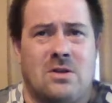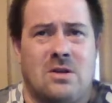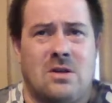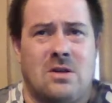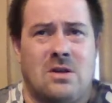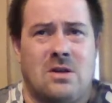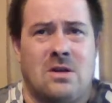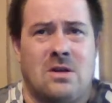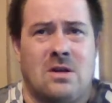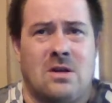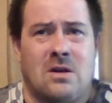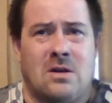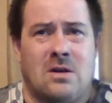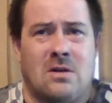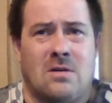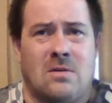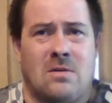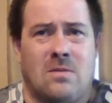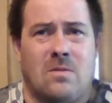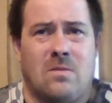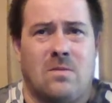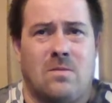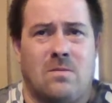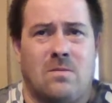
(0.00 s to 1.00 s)

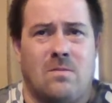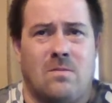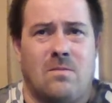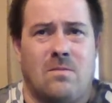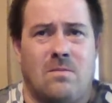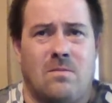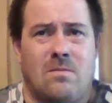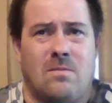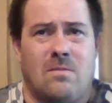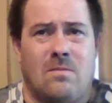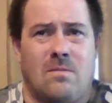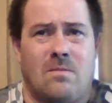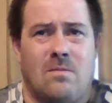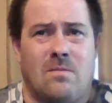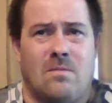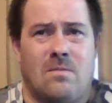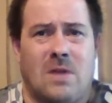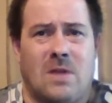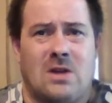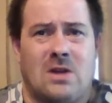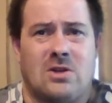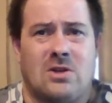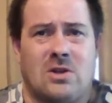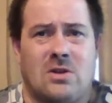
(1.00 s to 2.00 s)
the
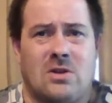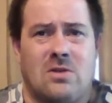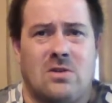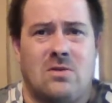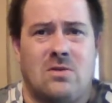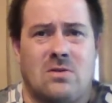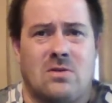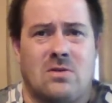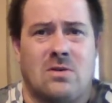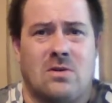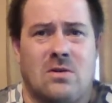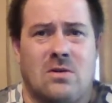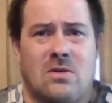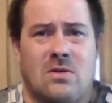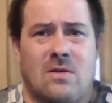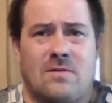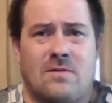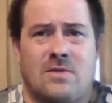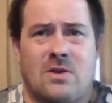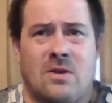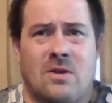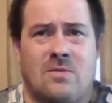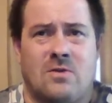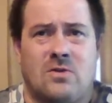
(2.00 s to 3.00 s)
magic user of
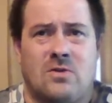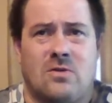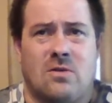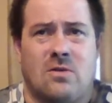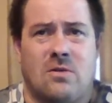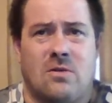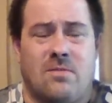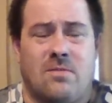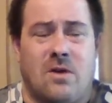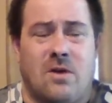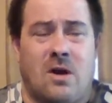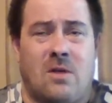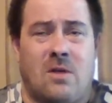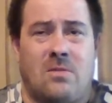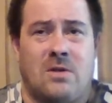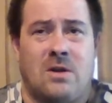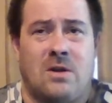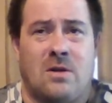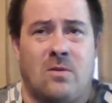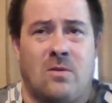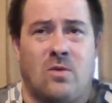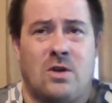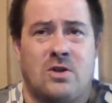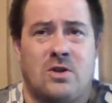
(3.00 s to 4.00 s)
some sort,
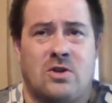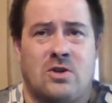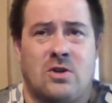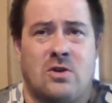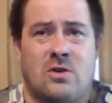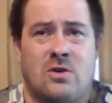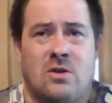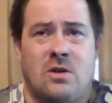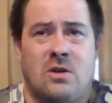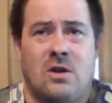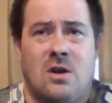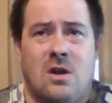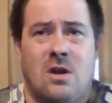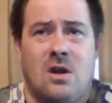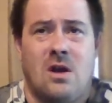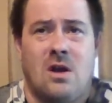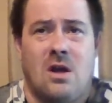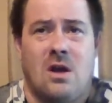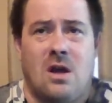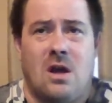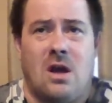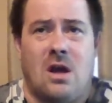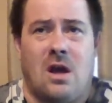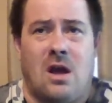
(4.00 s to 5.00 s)
probably a wizard,
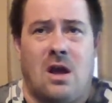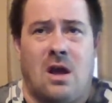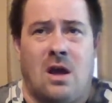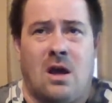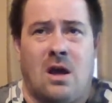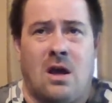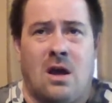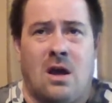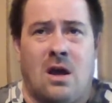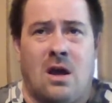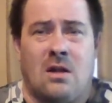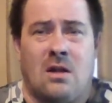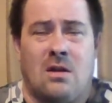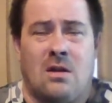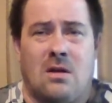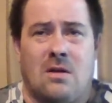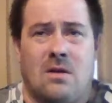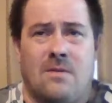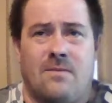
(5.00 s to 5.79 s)
and